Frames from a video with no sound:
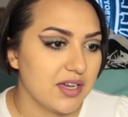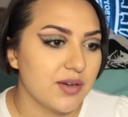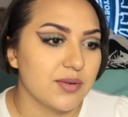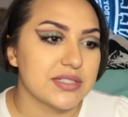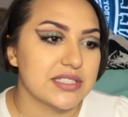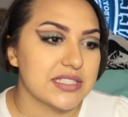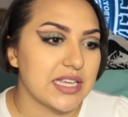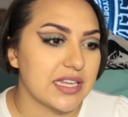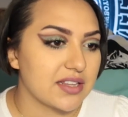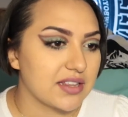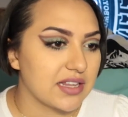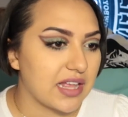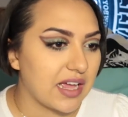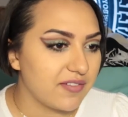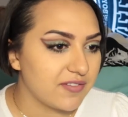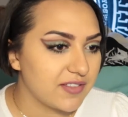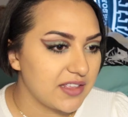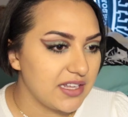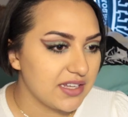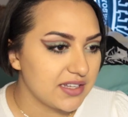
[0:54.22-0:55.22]
Oh, it's like a
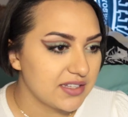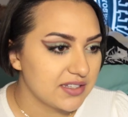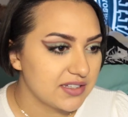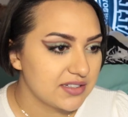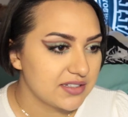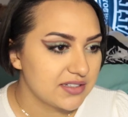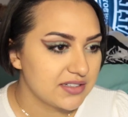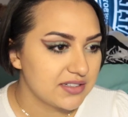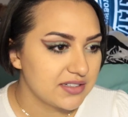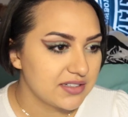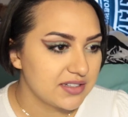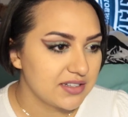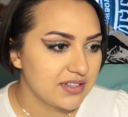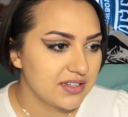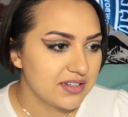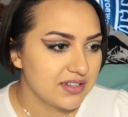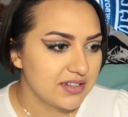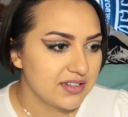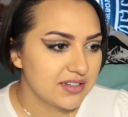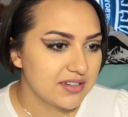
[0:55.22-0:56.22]
life thing.
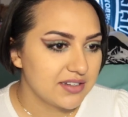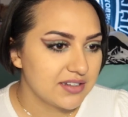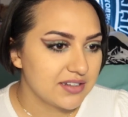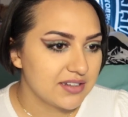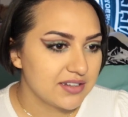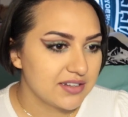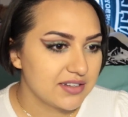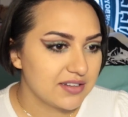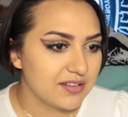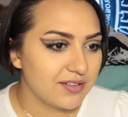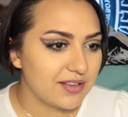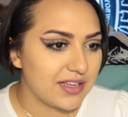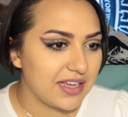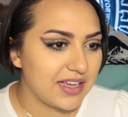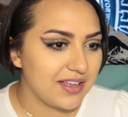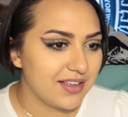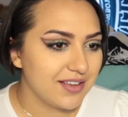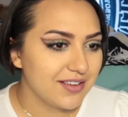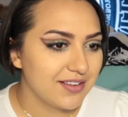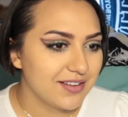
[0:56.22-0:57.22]

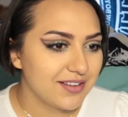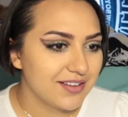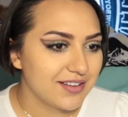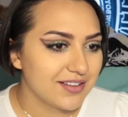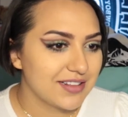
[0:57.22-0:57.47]
Okay,